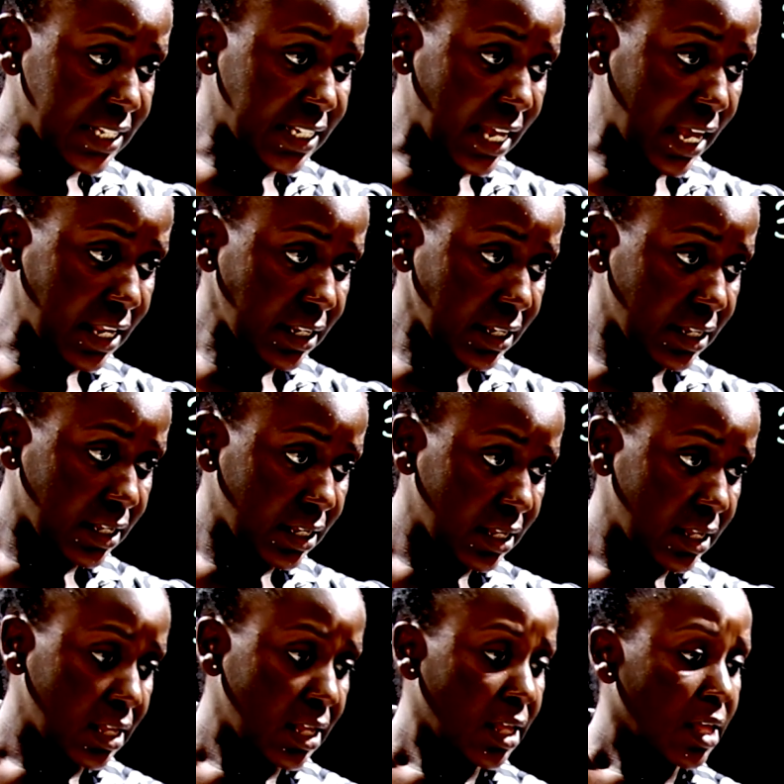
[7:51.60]
10,
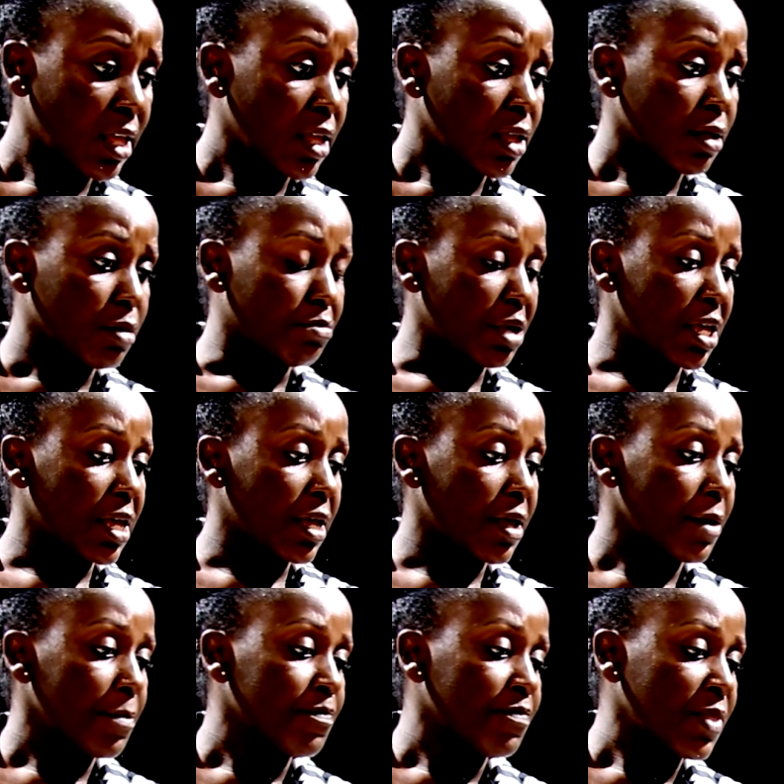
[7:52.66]

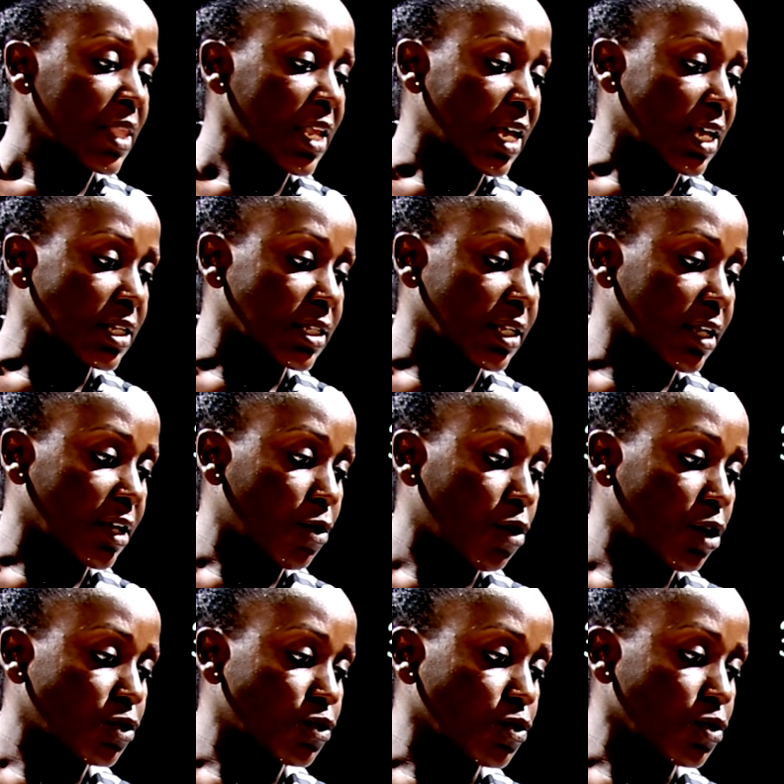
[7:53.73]
B is
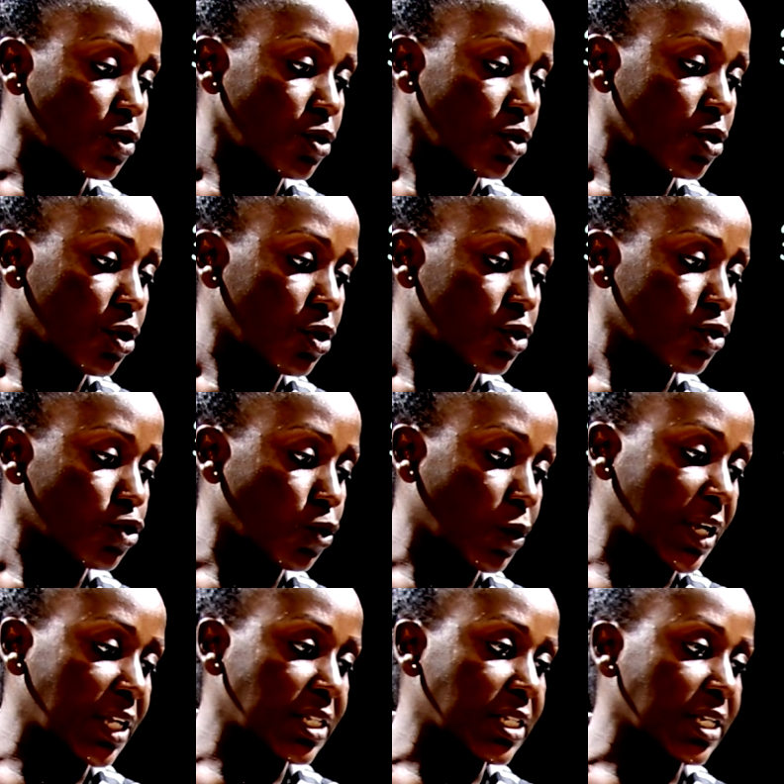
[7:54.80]
equal to
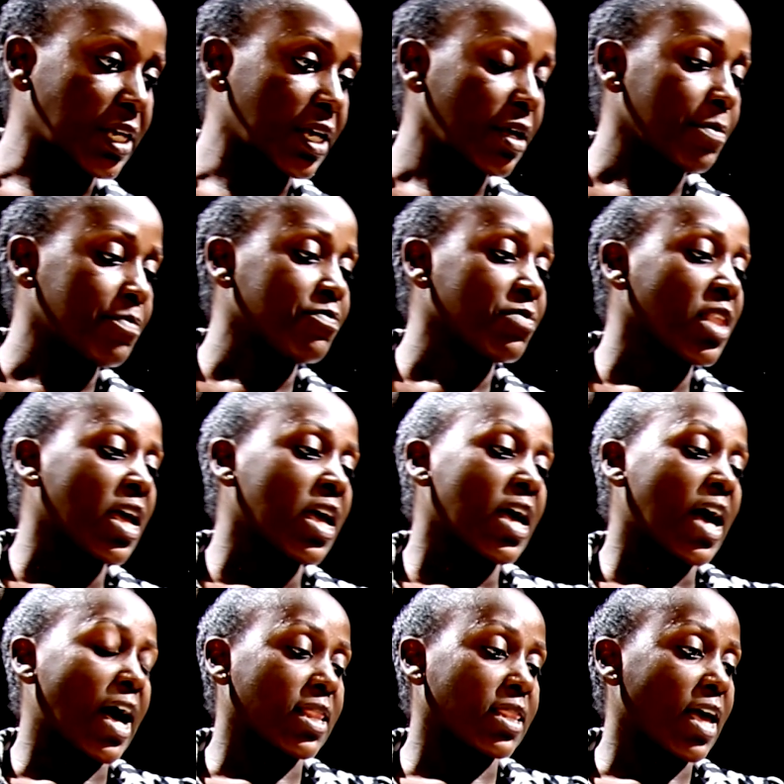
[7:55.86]
20,
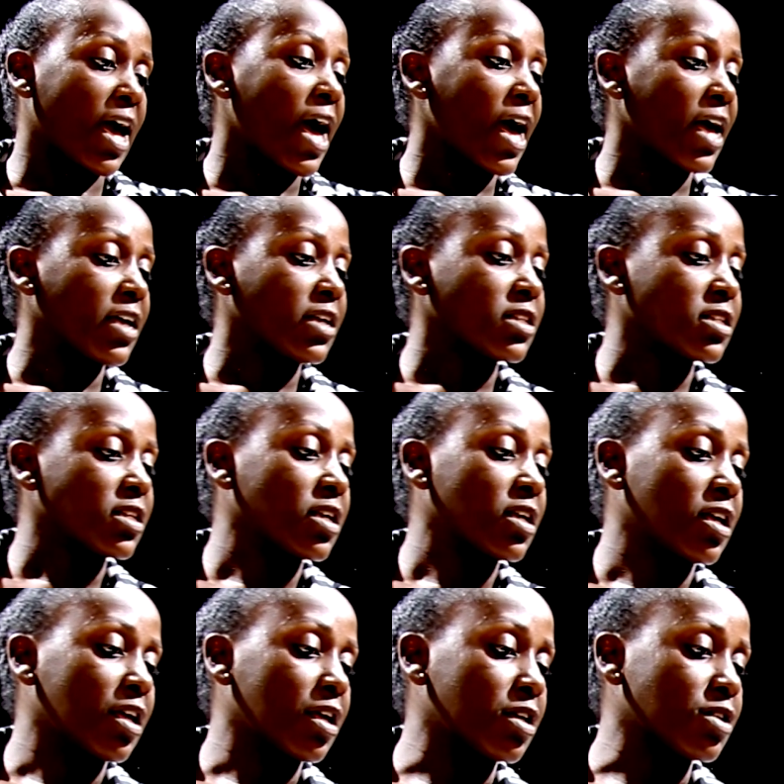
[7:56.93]
and the height
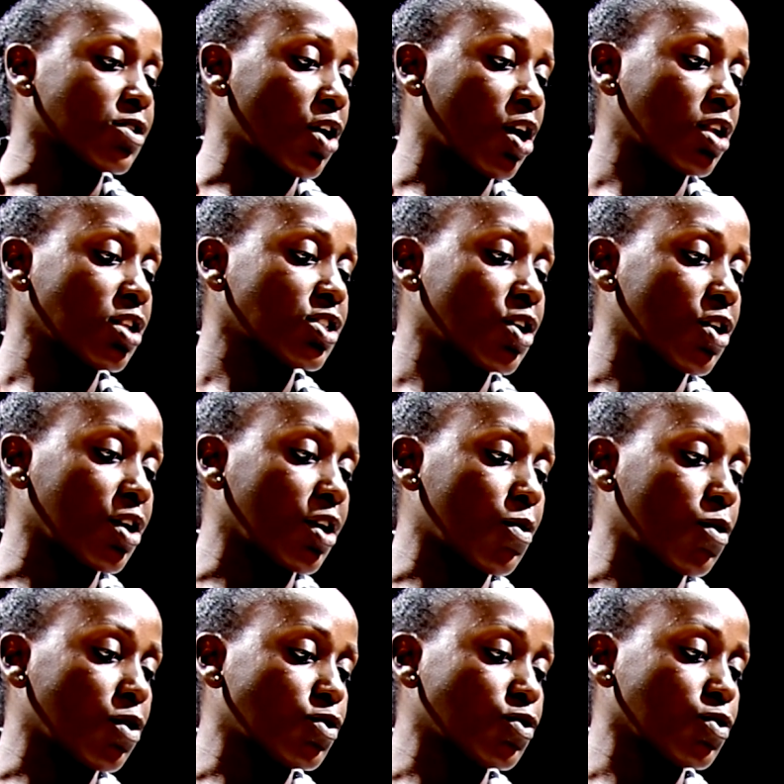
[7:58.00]
is also
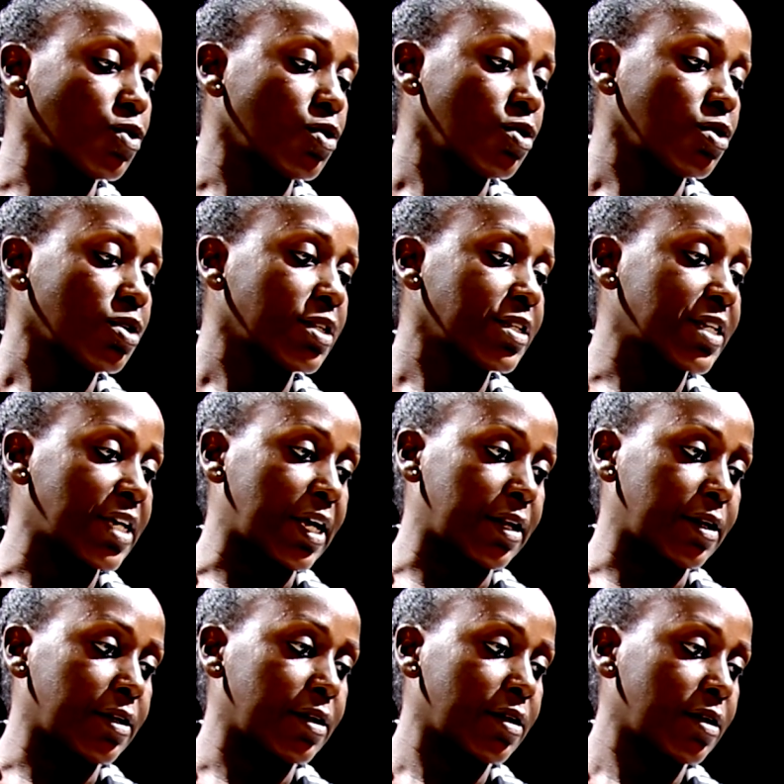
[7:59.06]
equal to
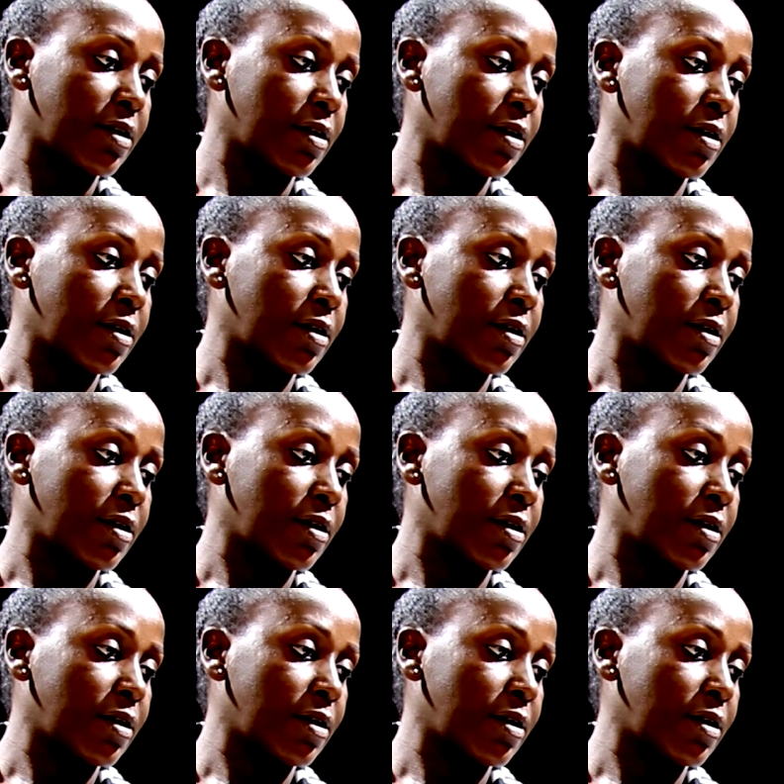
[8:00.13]
10.